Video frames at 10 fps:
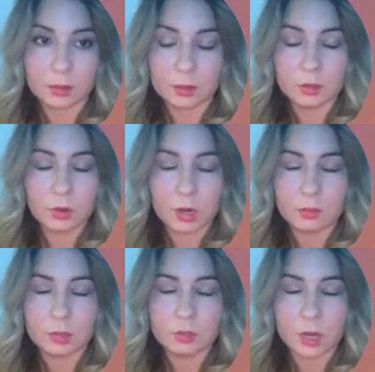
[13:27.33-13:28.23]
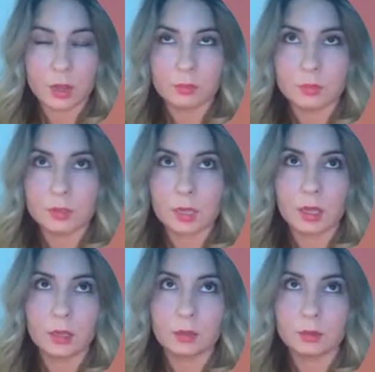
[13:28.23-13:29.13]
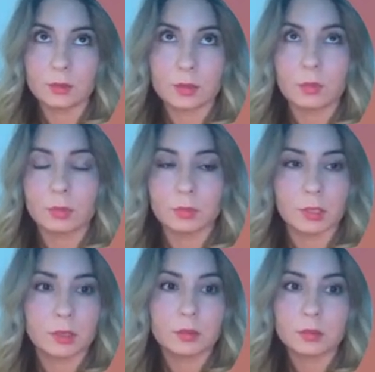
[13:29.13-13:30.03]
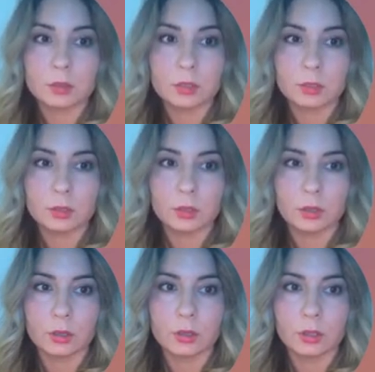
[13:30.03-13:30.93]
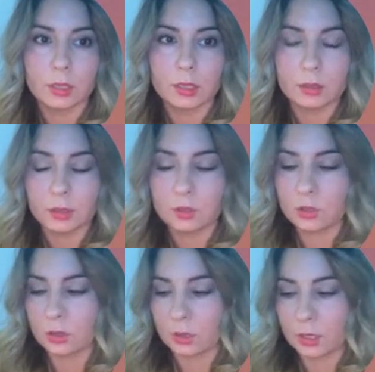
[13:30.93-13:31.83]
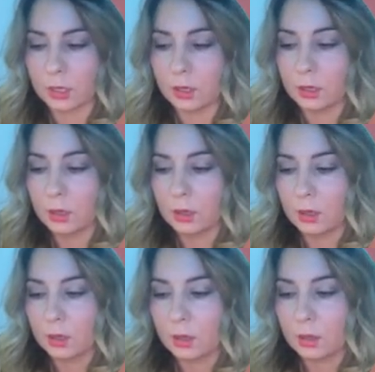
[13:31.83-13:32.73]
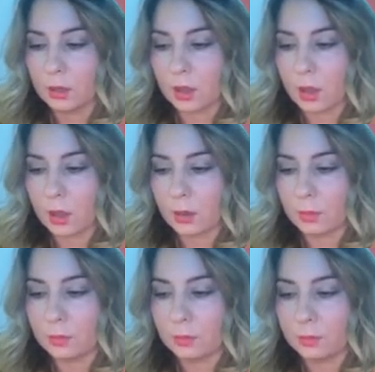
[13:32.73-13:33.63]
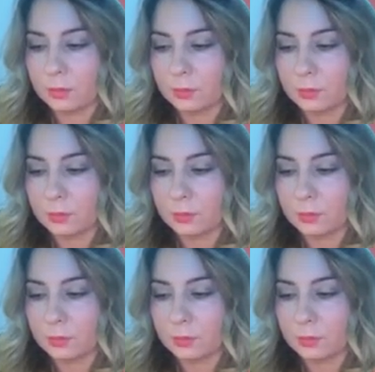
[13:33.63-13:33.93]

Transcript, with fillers: incredible gems and supplement to your healing journey um